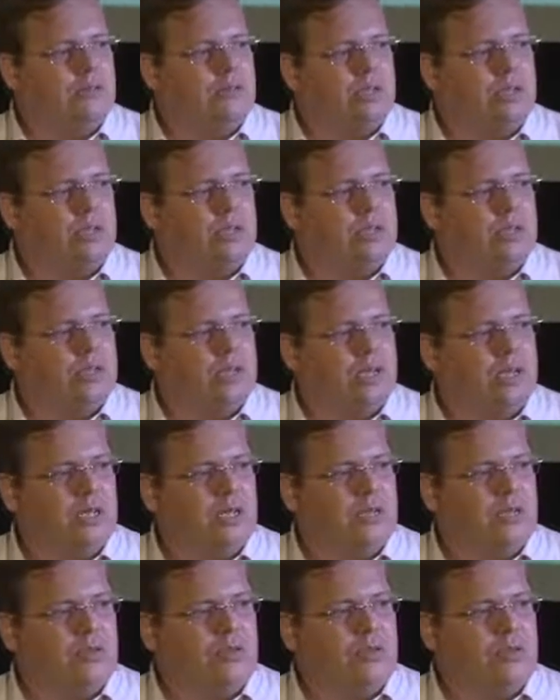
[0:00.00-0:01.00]
road uh, to, uh,
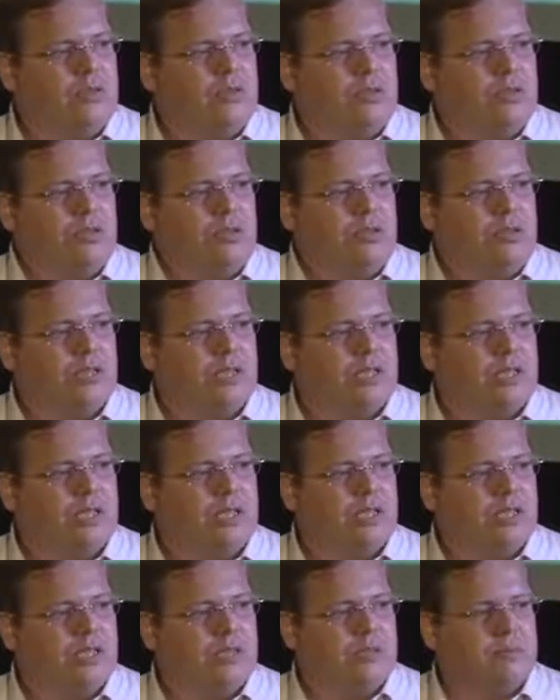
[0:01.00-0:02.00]
to
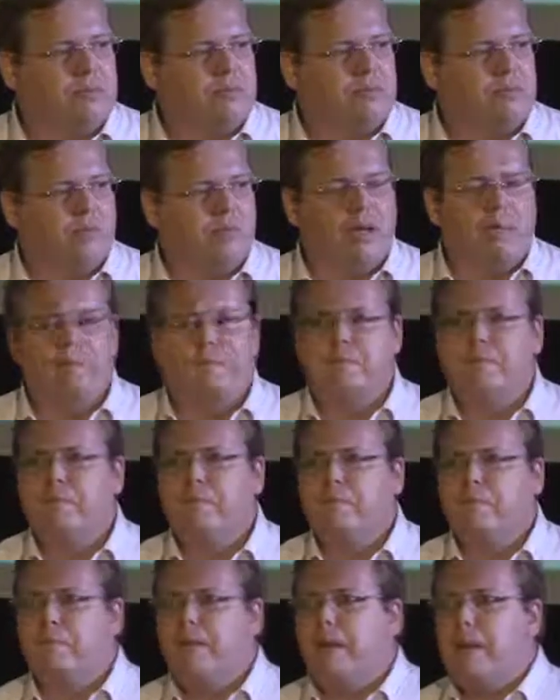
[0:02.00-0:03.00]
success. Okay, anyone here from
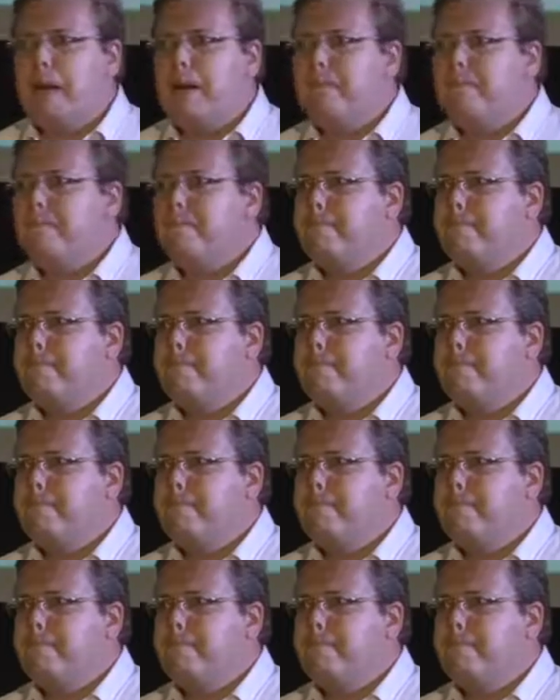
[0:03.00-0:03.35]
publishing?